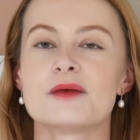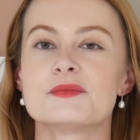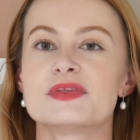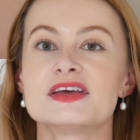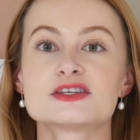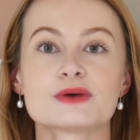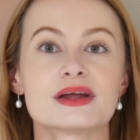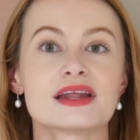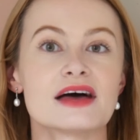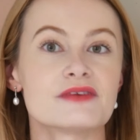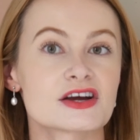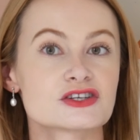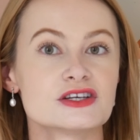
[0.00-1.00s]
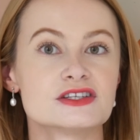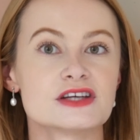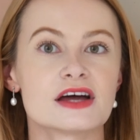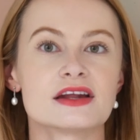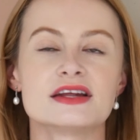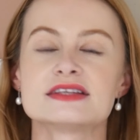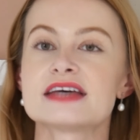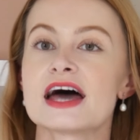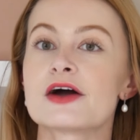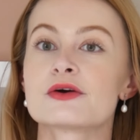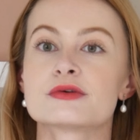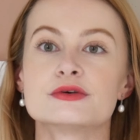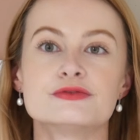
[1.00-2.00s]
This one, I've actually done an
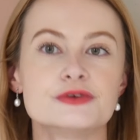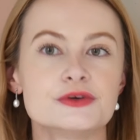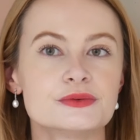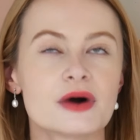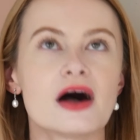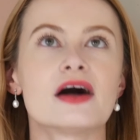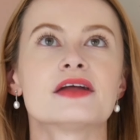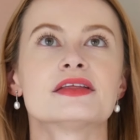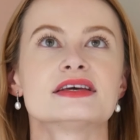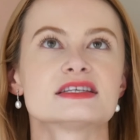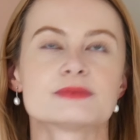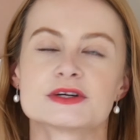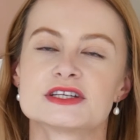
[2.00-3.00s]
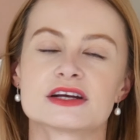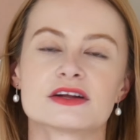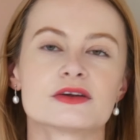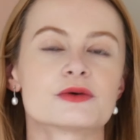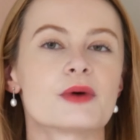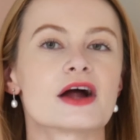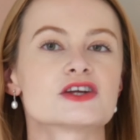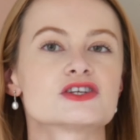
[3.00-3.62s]
entire review on this particular watch,